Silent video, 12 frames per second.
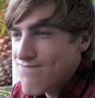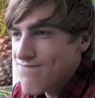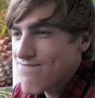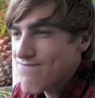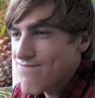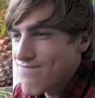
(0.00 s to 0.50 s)

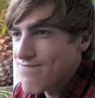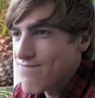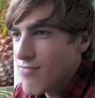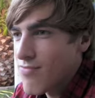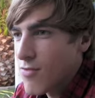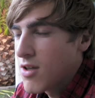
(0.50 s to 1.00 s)
Hmm.
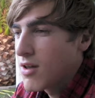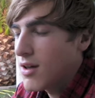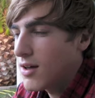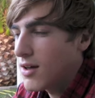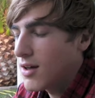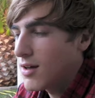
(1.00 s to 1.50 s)

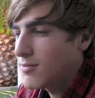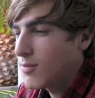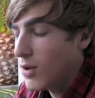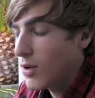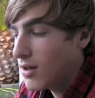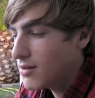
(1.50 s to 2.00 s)

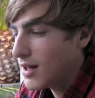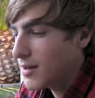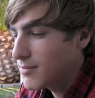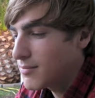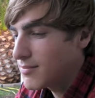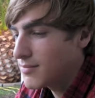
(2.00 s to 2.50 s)
Um, well,
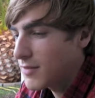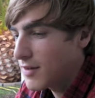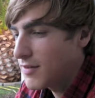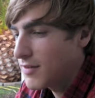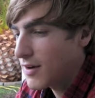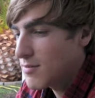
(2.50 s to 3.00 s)
I'm
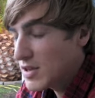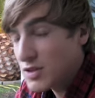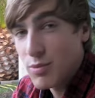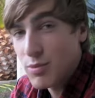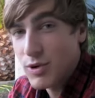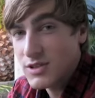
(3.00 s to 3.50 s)
a very
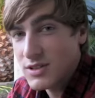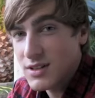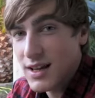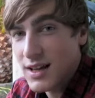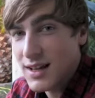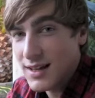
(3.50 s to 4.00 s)
musical person.
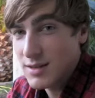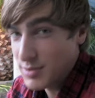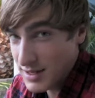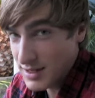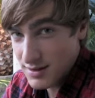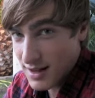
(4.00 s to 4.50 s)
Like, I like to
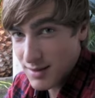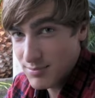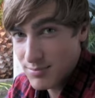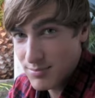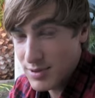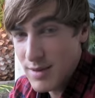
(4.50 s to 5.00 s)
play, I
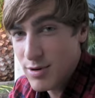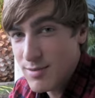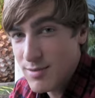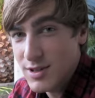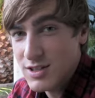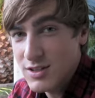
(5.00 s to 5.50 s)
can play pretty
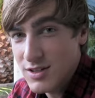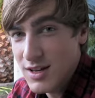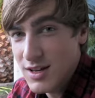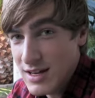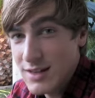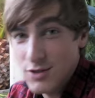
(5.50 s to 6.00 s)
much
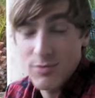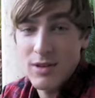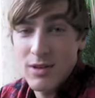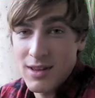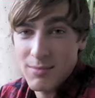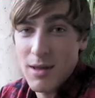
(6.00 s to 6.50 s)
any
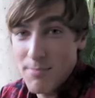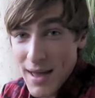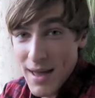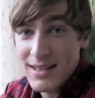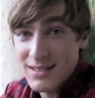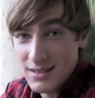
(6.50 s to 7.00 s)
instrument. Like, my
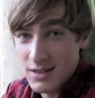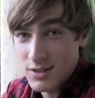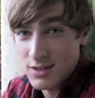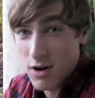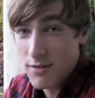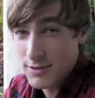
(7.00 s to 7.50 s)
best is
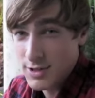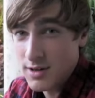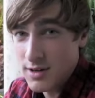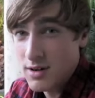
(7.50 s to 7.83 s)
guitar for sure,